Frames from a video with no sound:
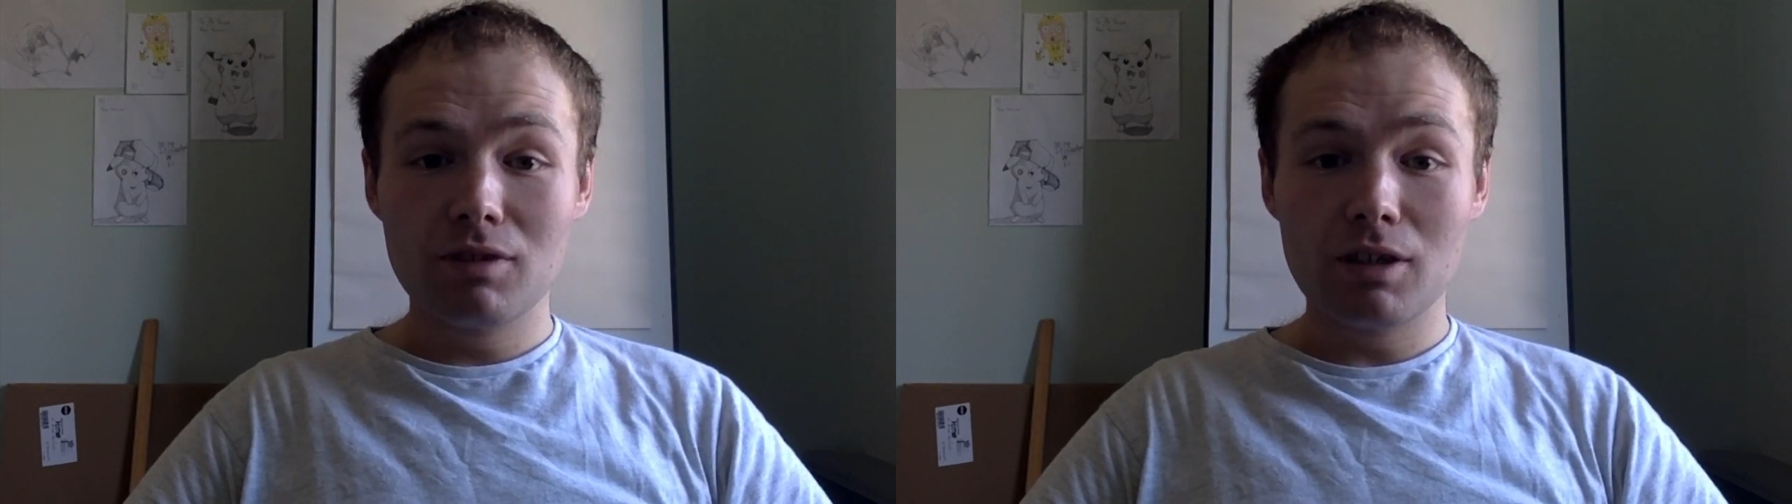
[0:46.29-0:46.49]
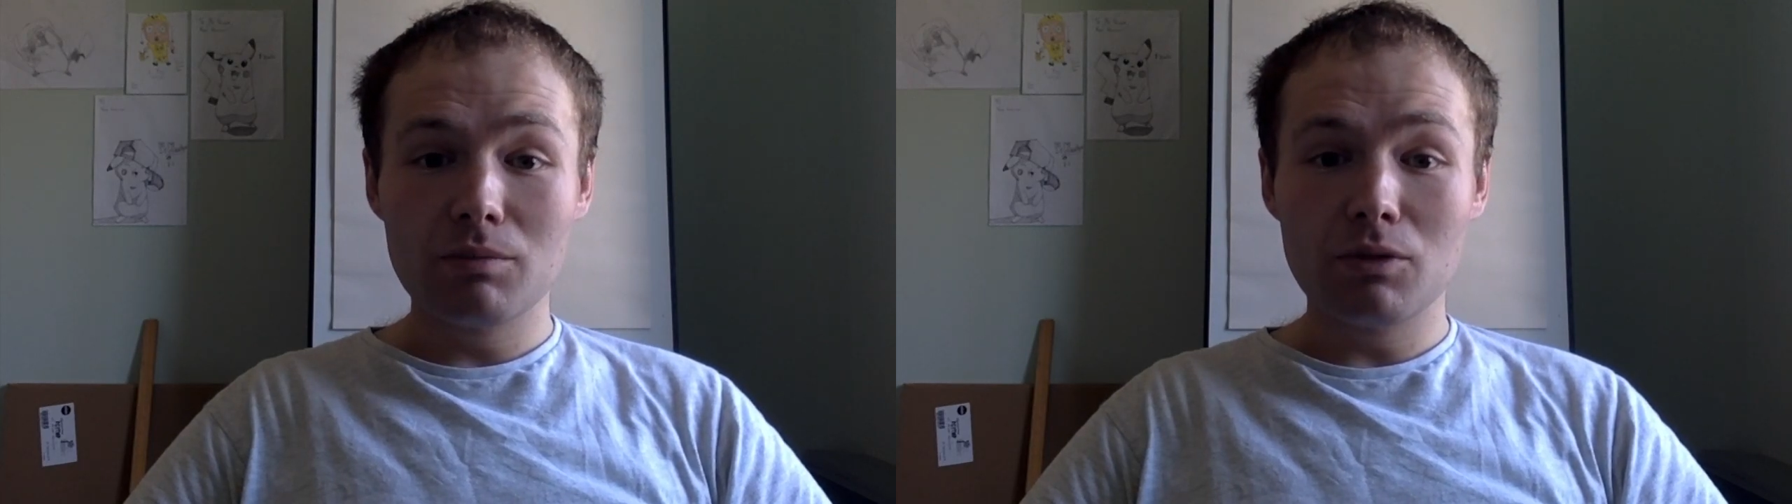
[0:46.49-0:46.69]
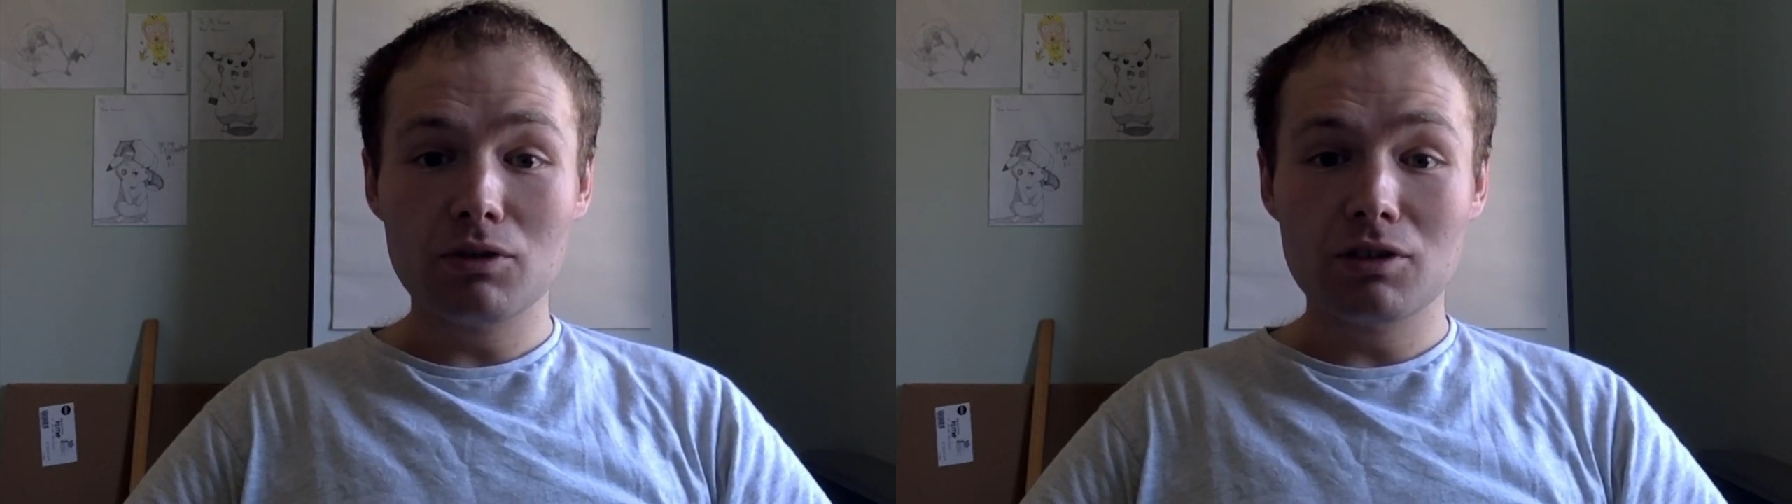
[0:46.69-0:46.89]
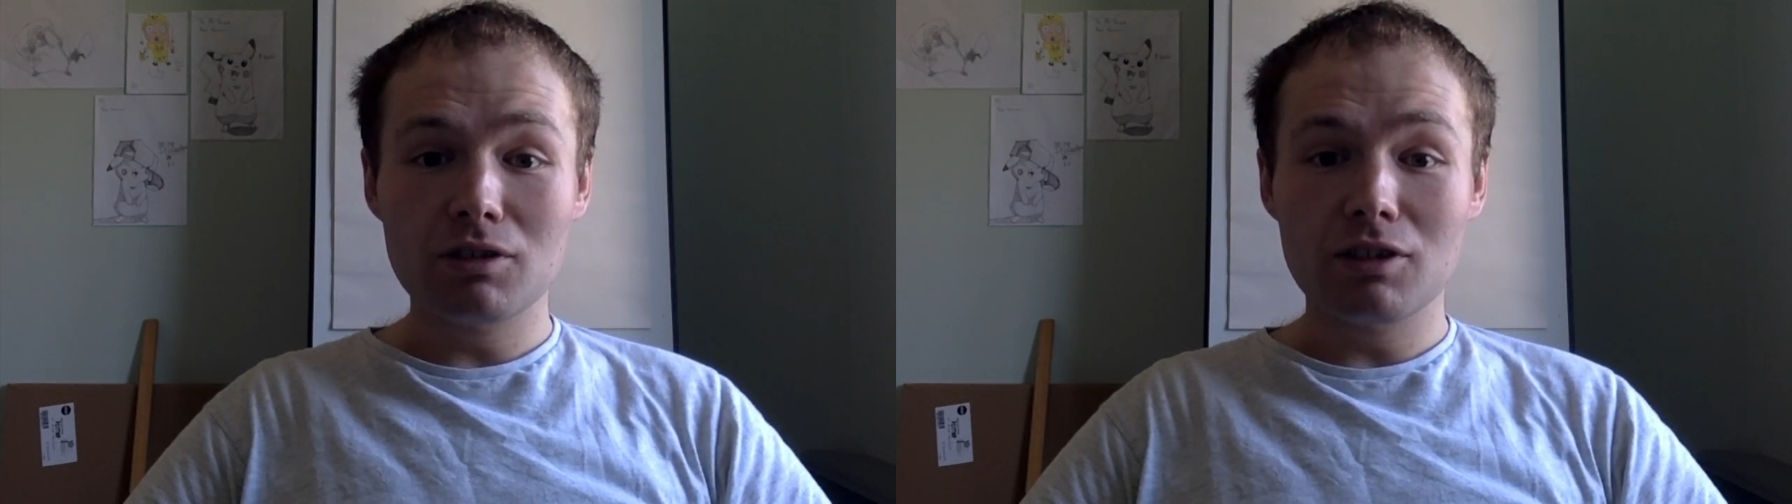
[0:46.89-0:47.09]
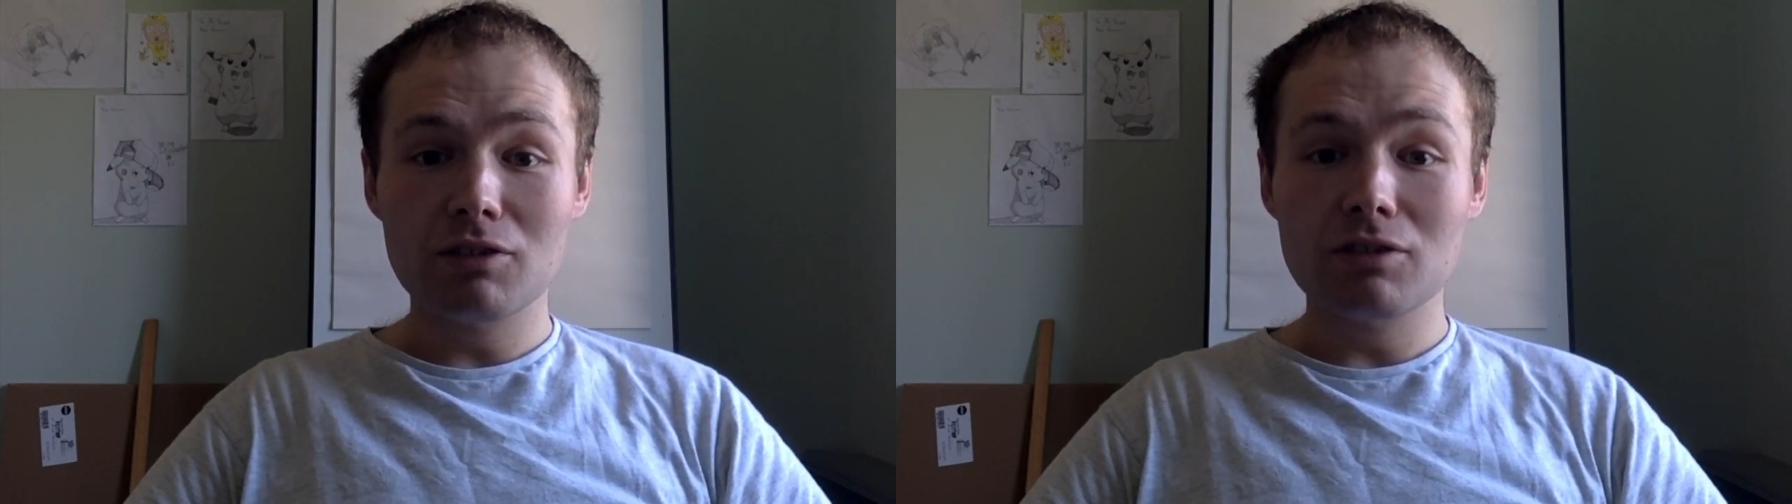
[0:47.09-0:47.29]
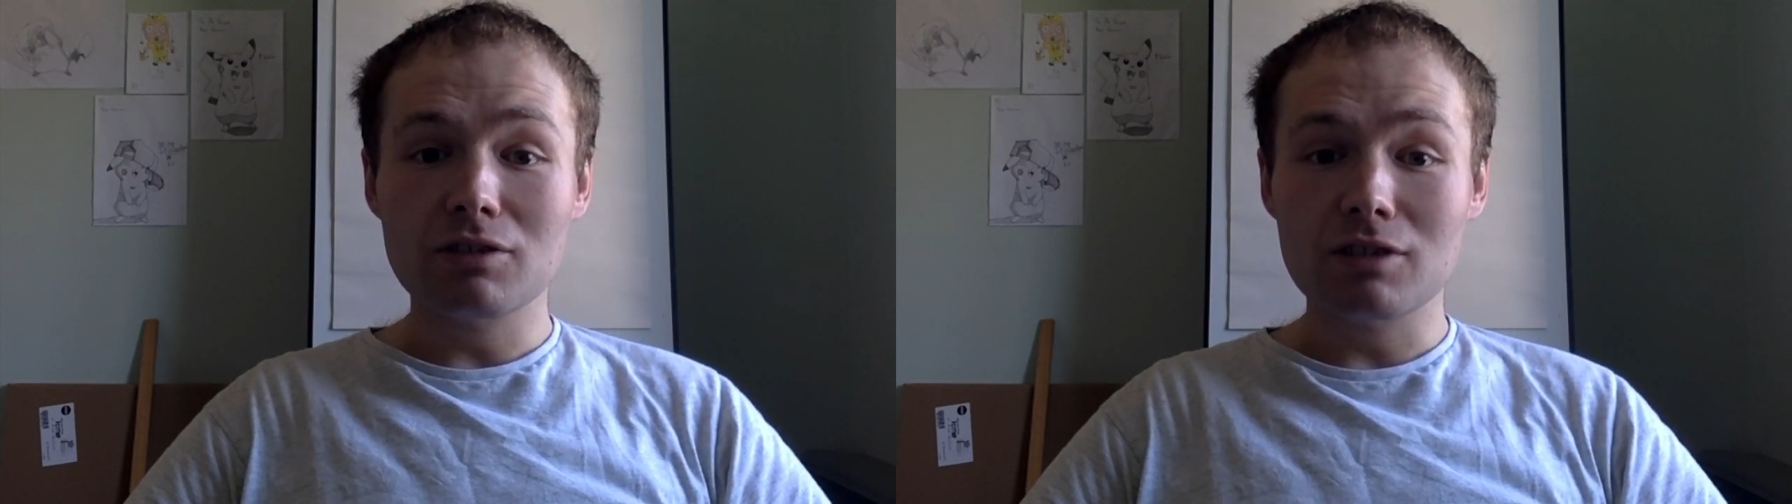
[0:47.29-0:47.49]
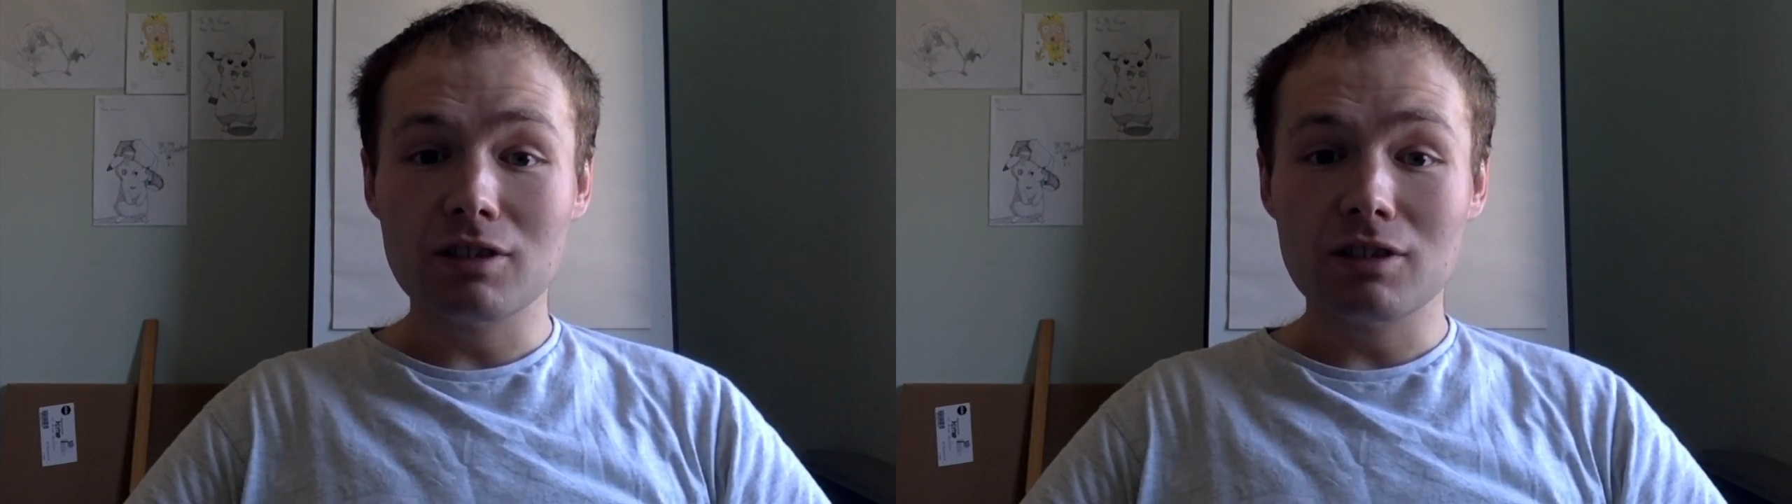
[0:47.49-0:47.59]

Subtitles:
keep watching those and